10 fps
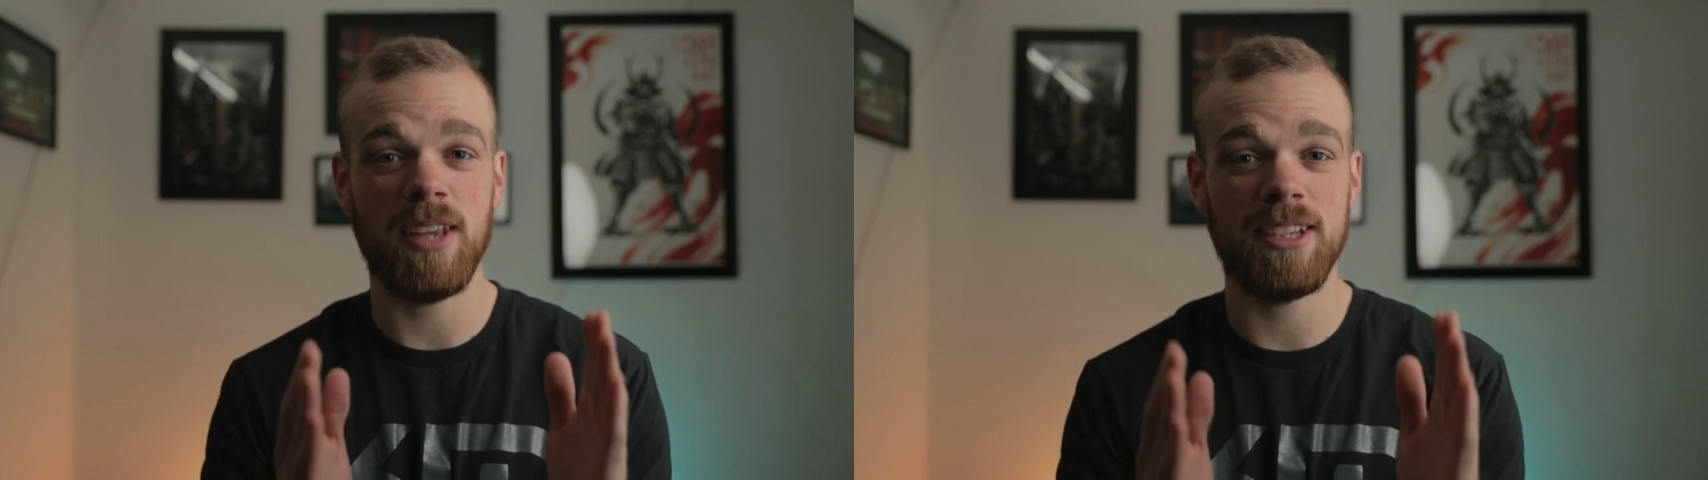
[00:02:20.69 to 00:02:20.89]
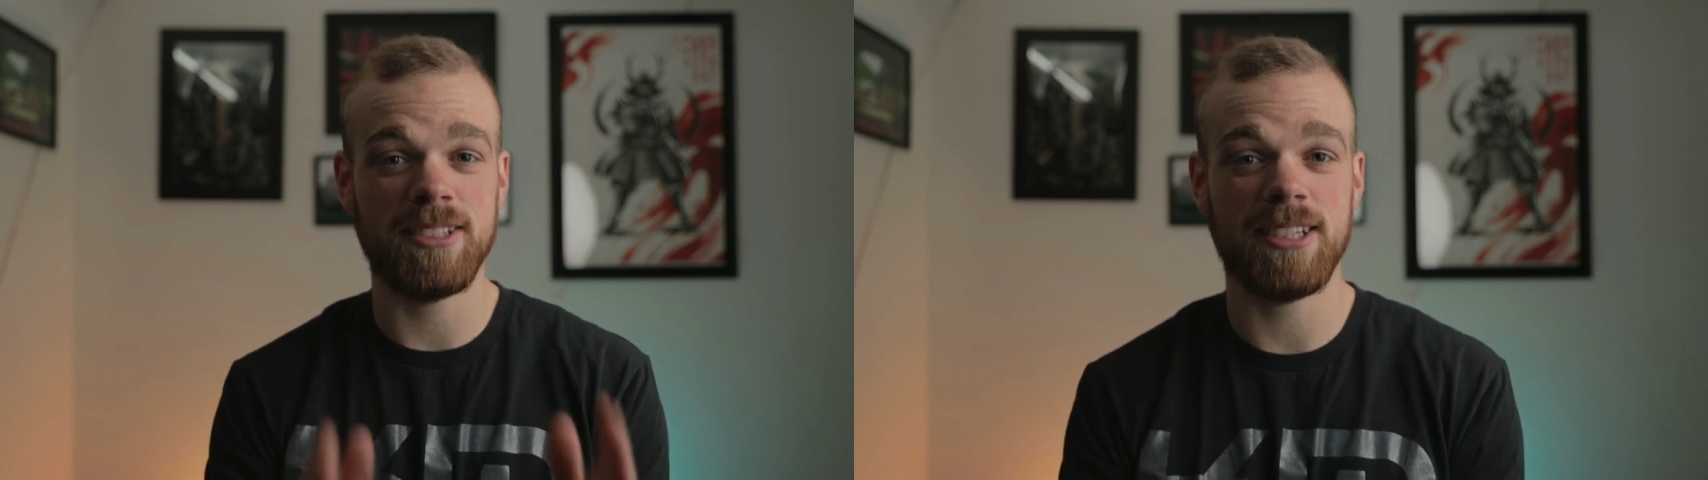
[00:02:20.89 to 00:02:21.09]

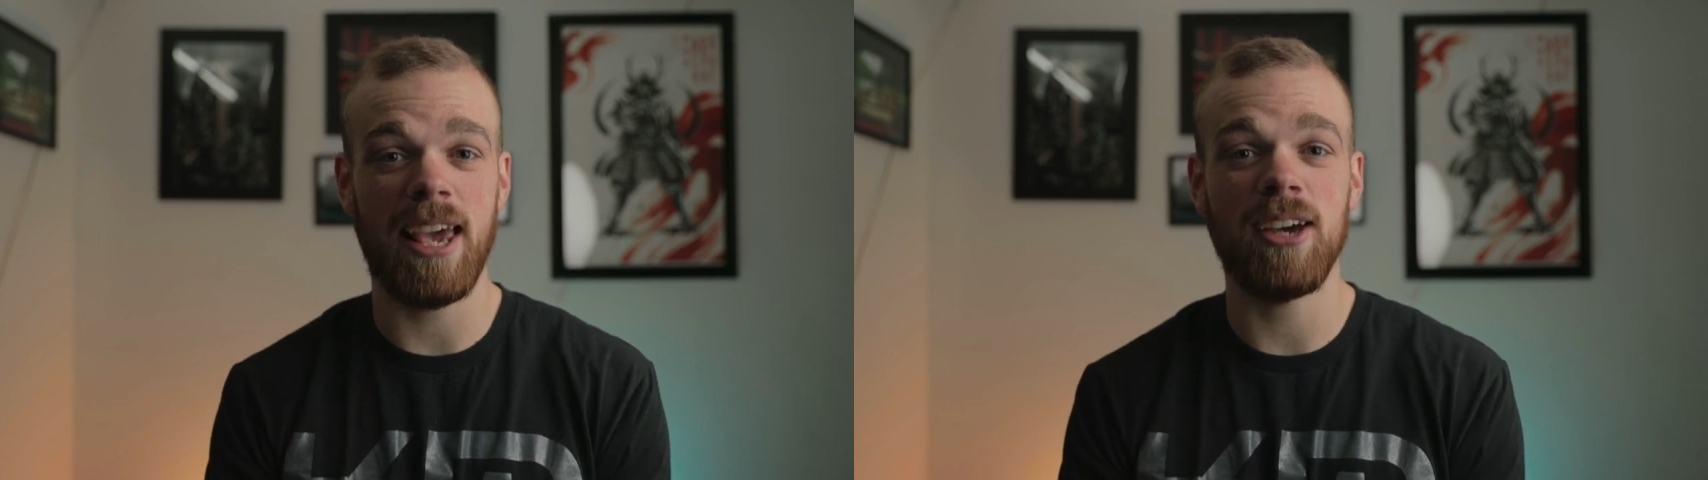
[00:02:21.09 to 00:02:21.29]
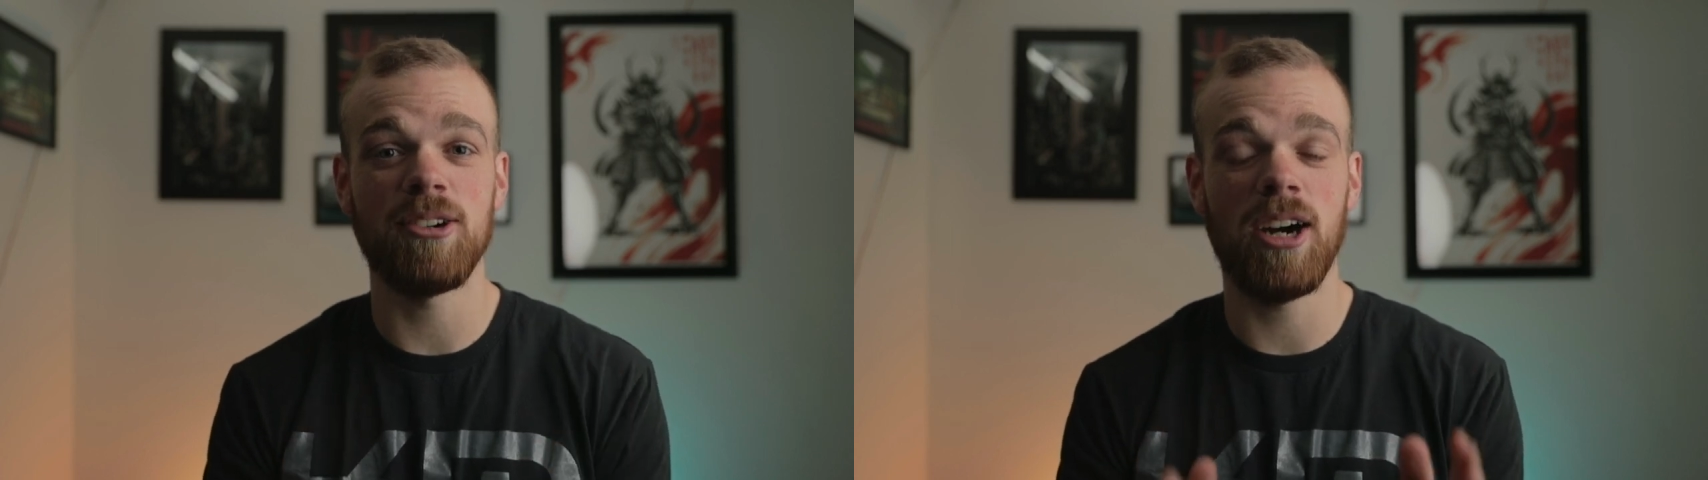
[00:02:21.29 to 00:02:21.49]
and
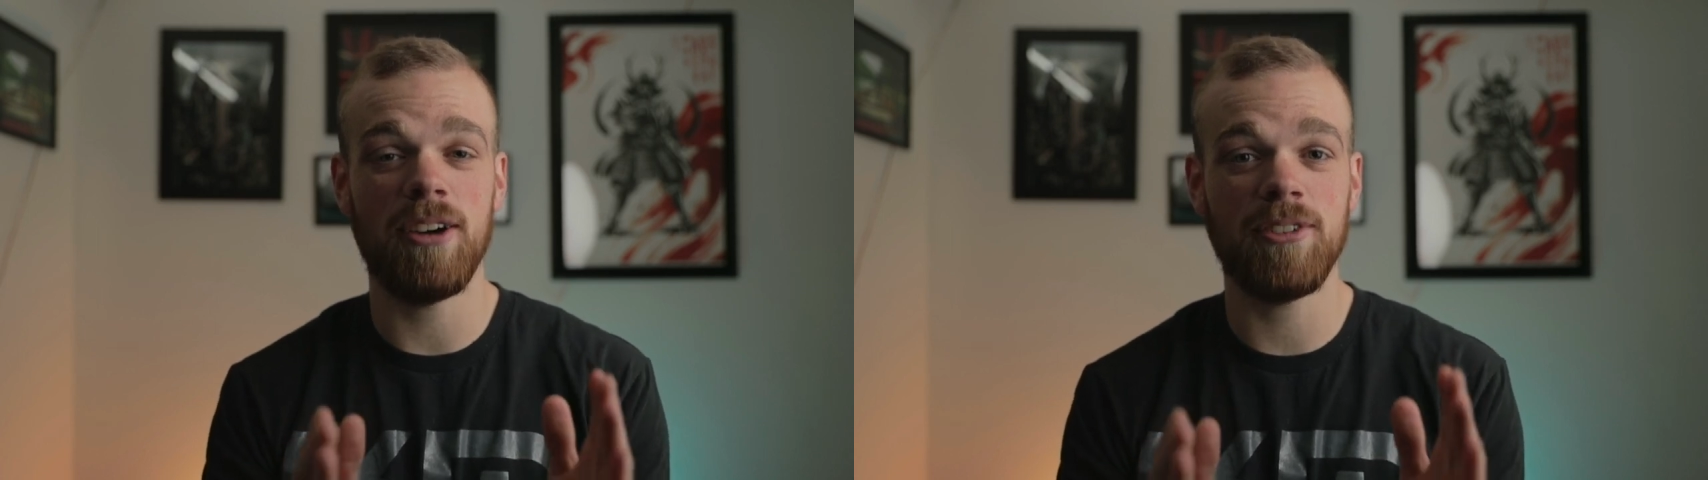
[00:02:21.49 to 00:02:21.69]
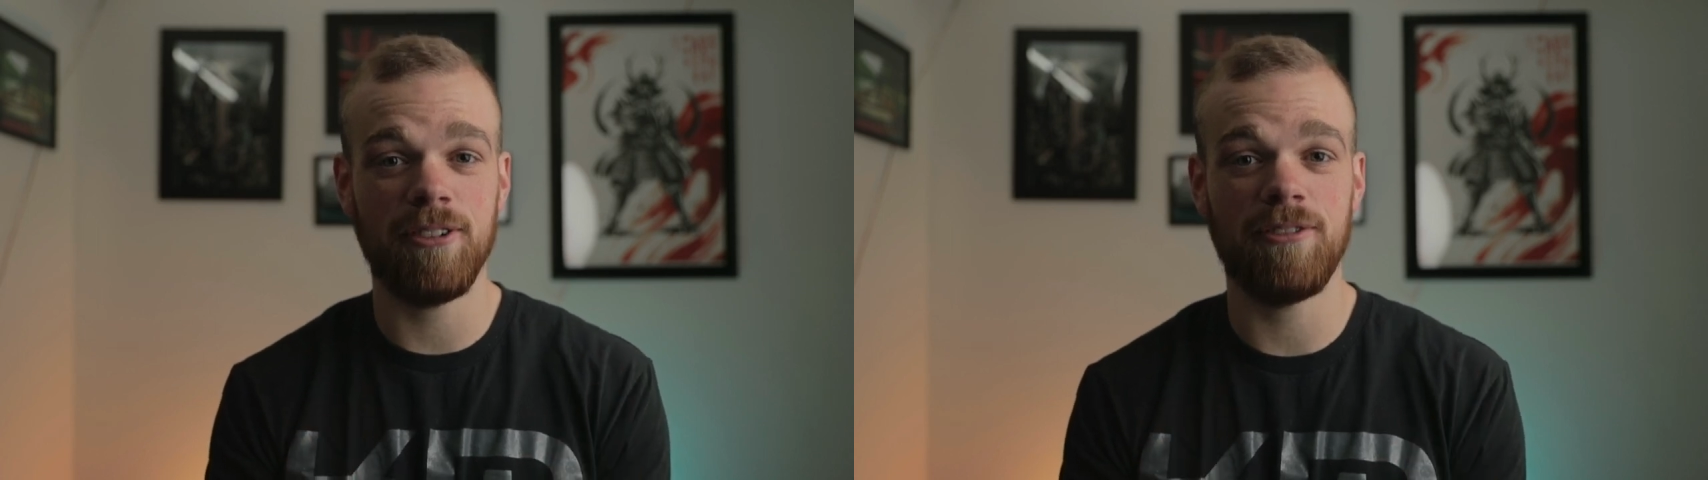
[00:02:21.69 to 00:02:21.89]
scale
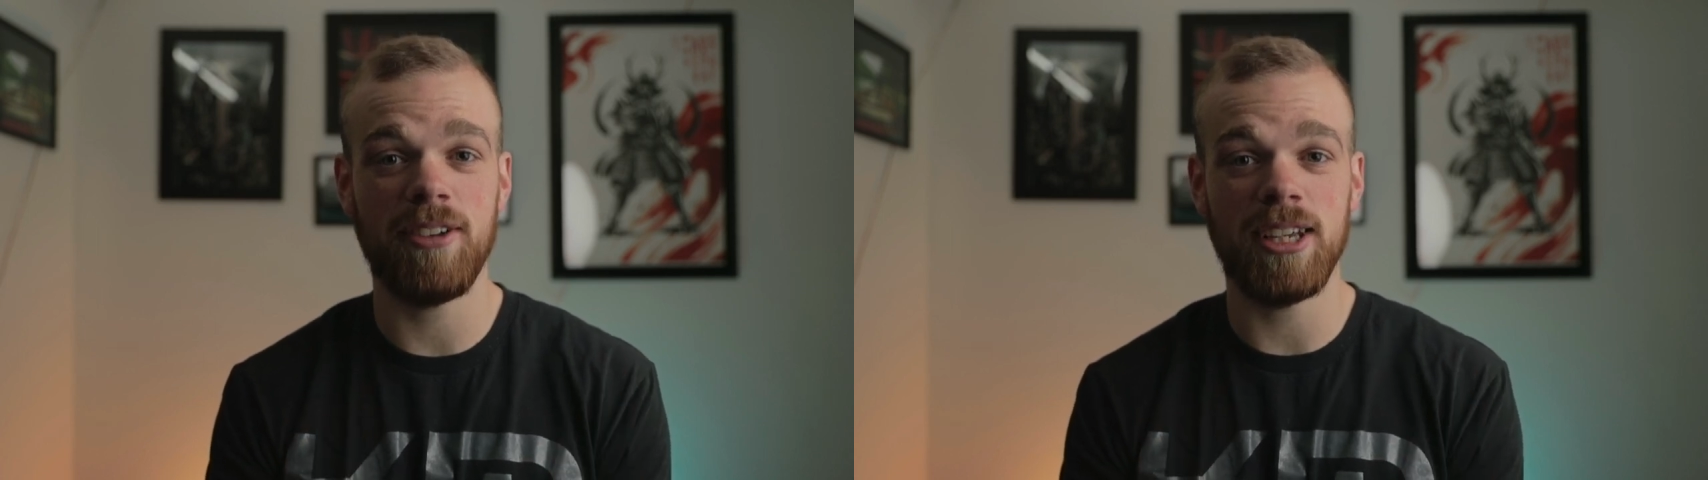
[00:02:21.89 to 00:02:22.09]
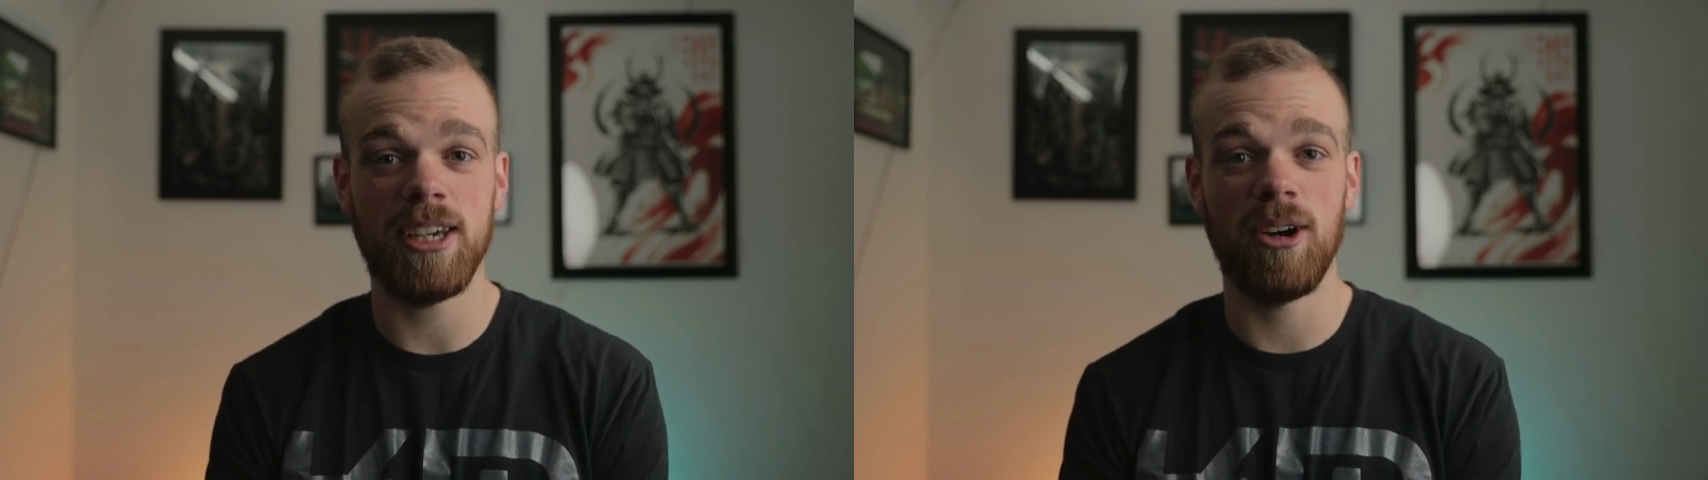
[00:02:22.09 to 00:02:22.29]
of your
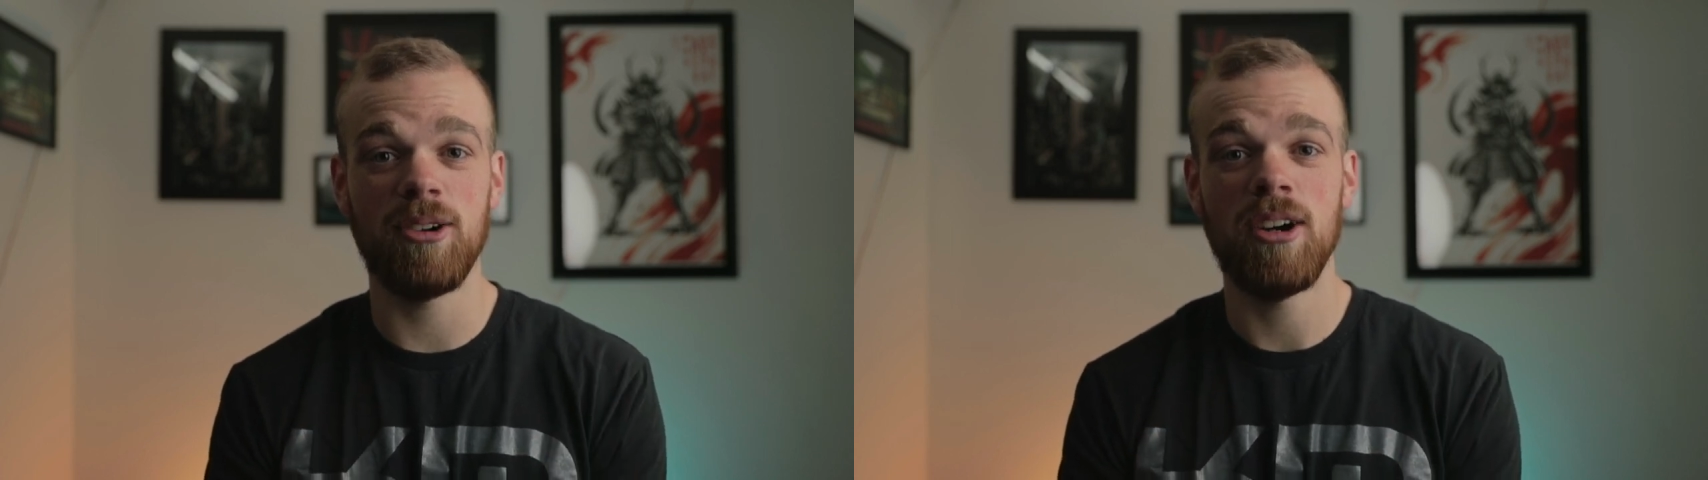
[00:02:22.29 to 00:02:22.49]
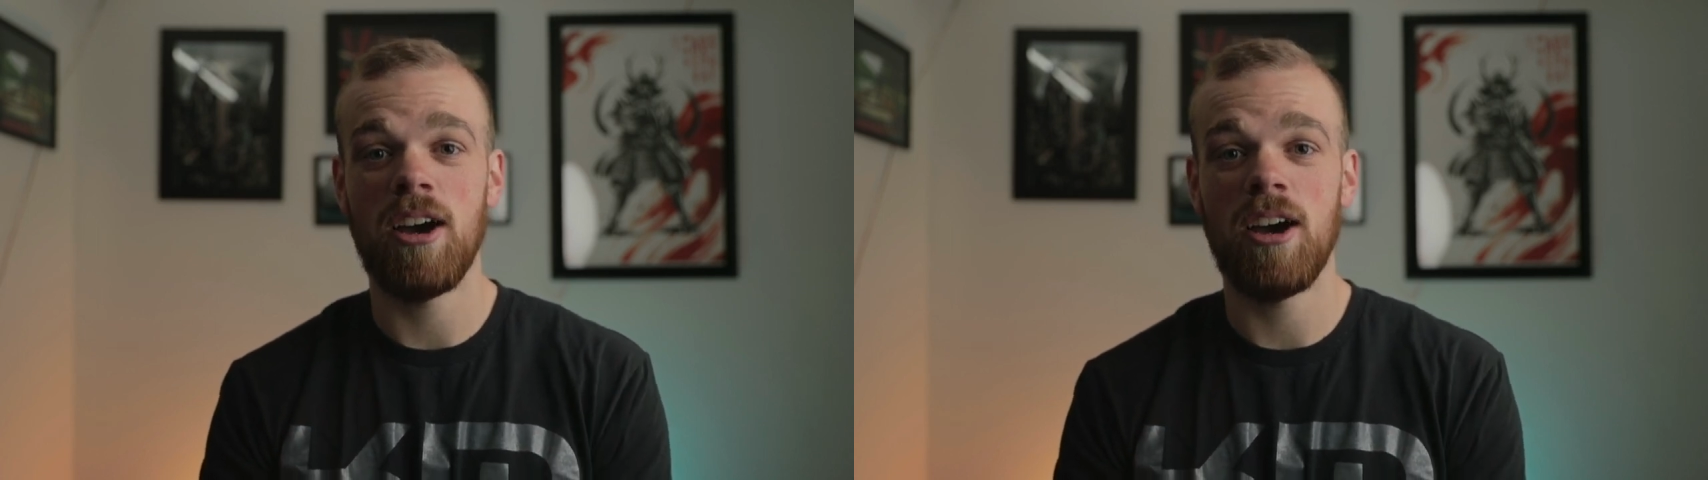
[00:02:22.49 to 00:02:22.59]
video